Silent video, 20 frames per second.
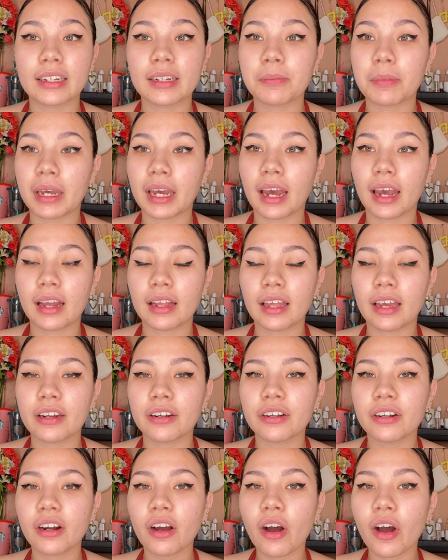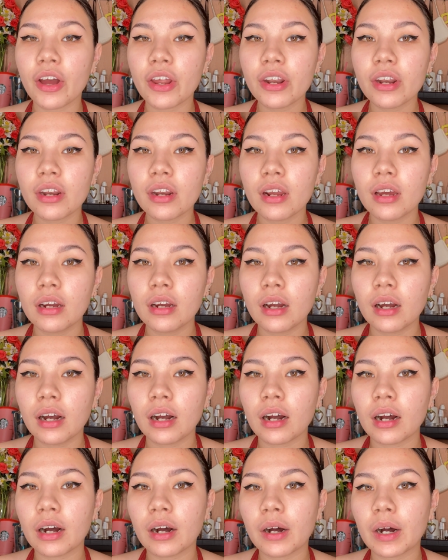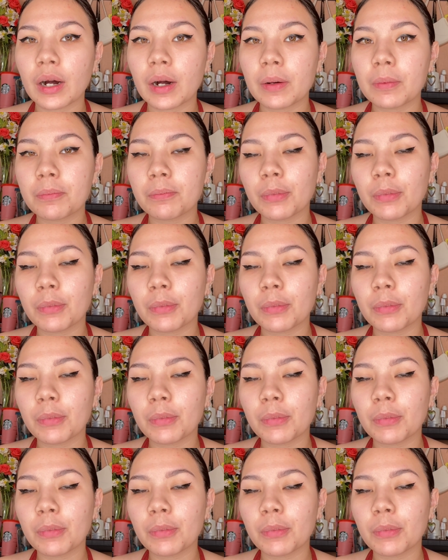my eyeliner on.